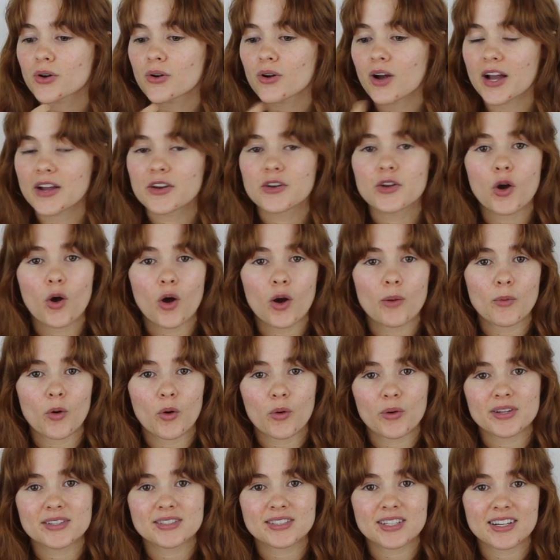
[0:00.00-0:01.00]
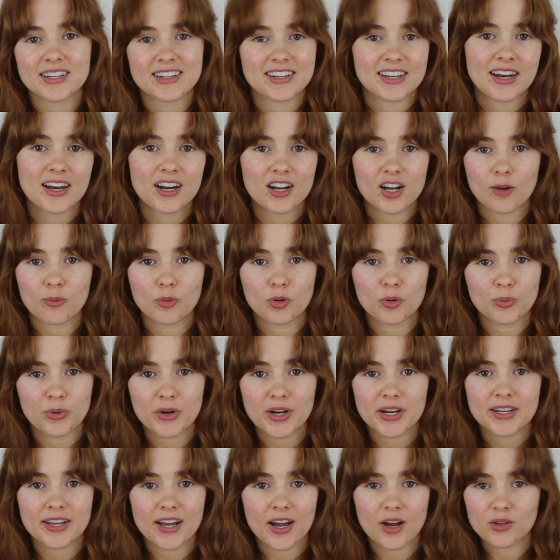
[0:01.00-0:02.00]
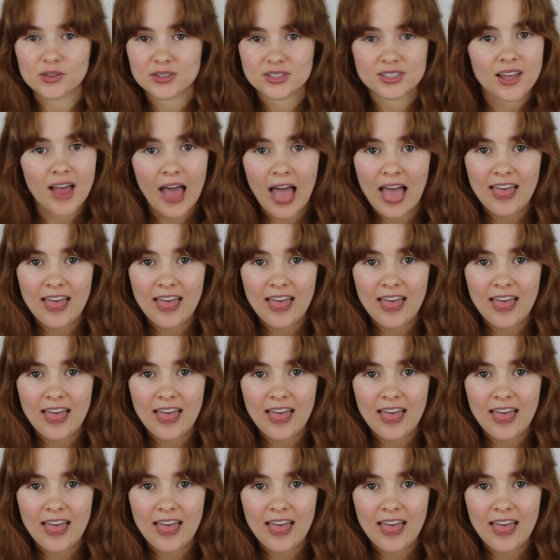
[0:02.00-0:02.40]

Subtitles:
I know I'm always gonna get a couple breakouts.